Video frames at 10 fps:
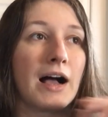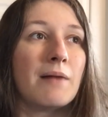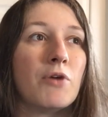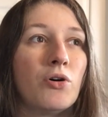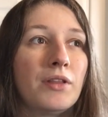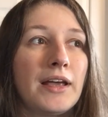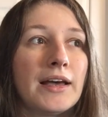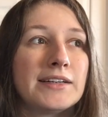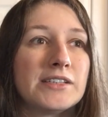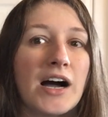I'm only
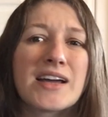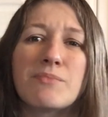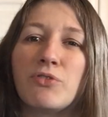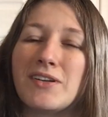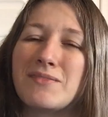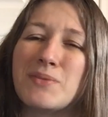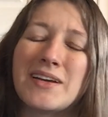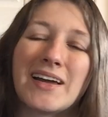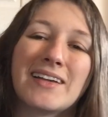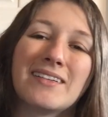going to dock it points
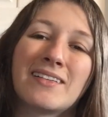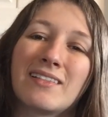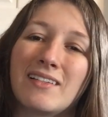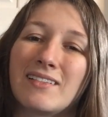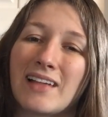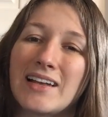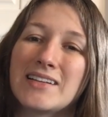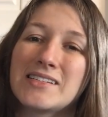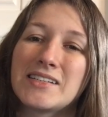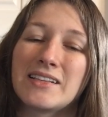because the
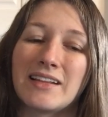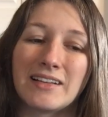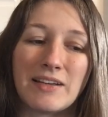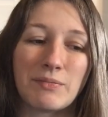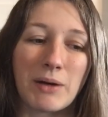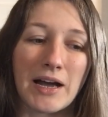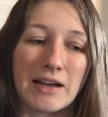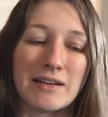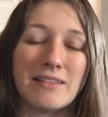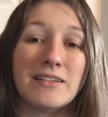scent that it leaves
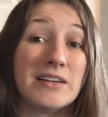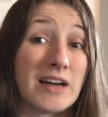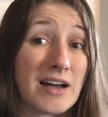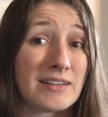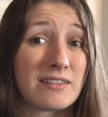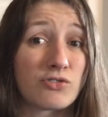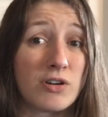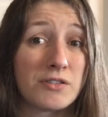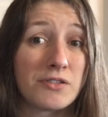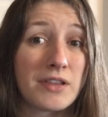behind is not
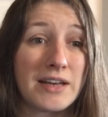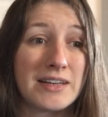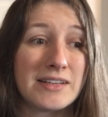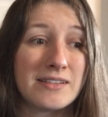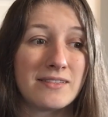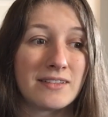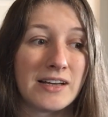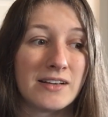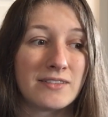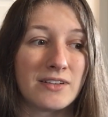stronger than it is,
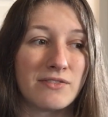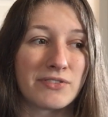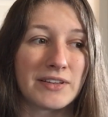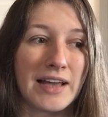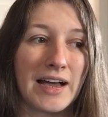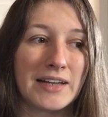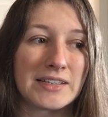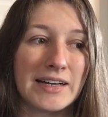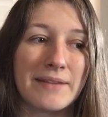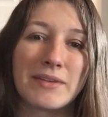so for that
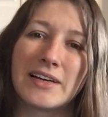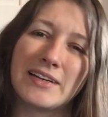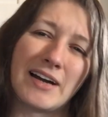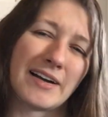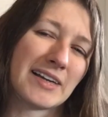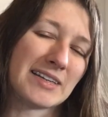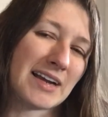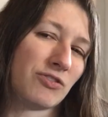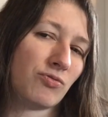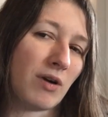I am going to dock it
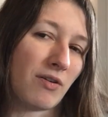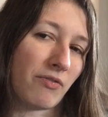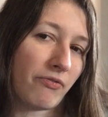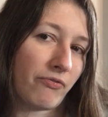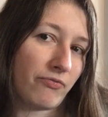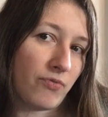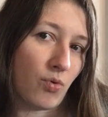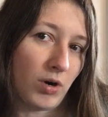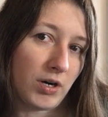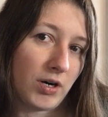down to a
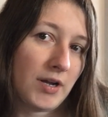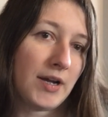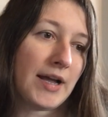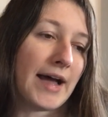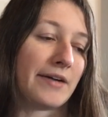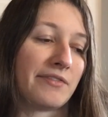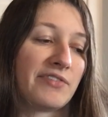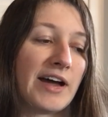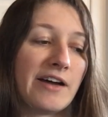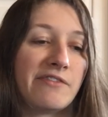four out of
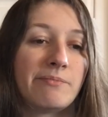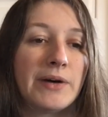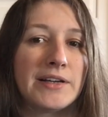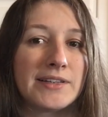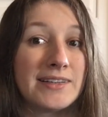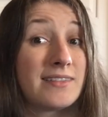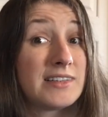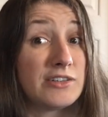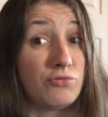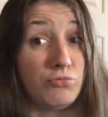five, but it's
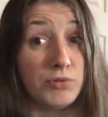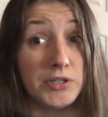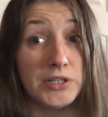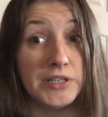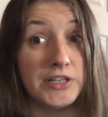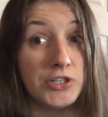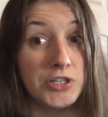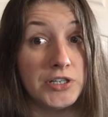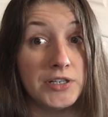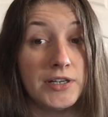still really
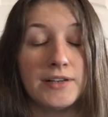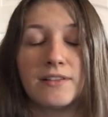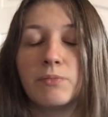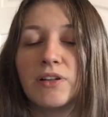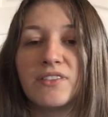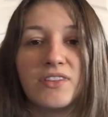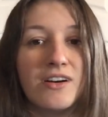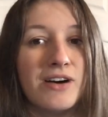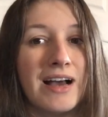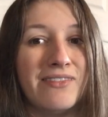good. It smells
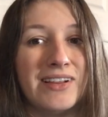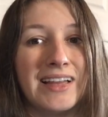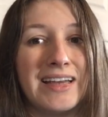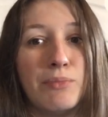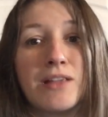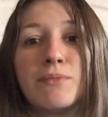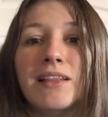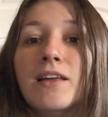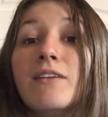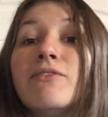so heavenly, it makes me
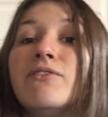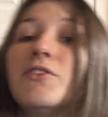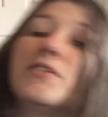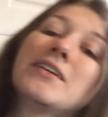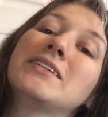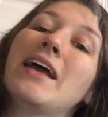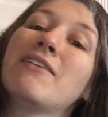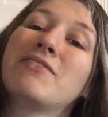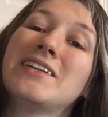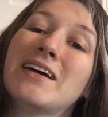look forward to
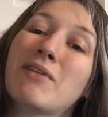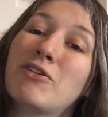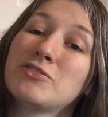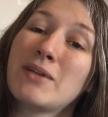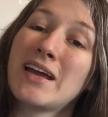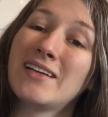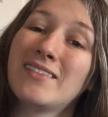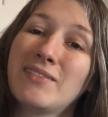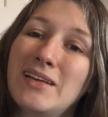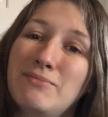every time I wash my
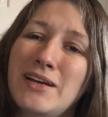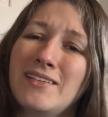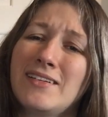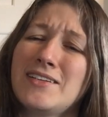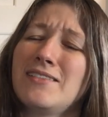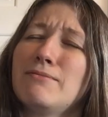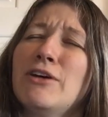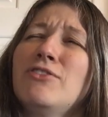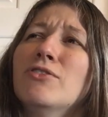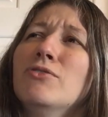hands with it because it just
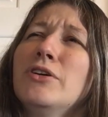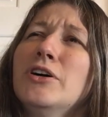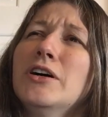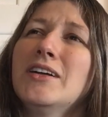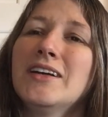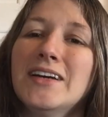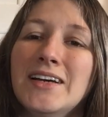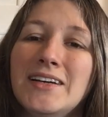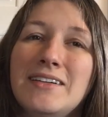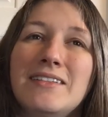smells so good,
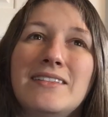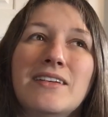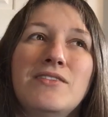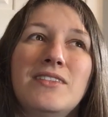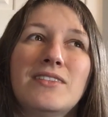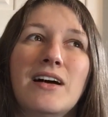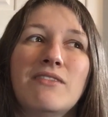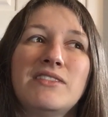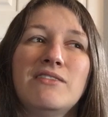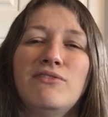and it's so
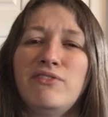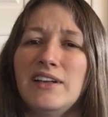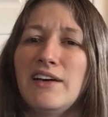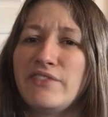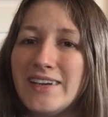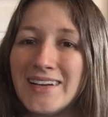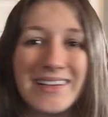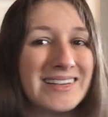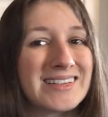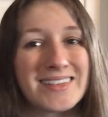soft and fluffy,
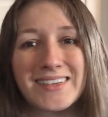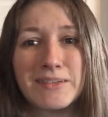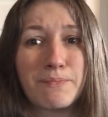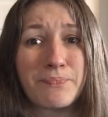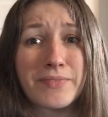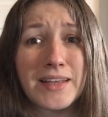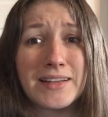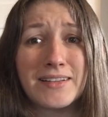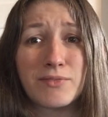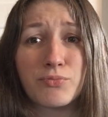and just,
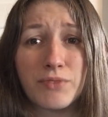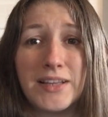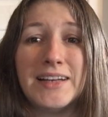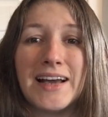it's really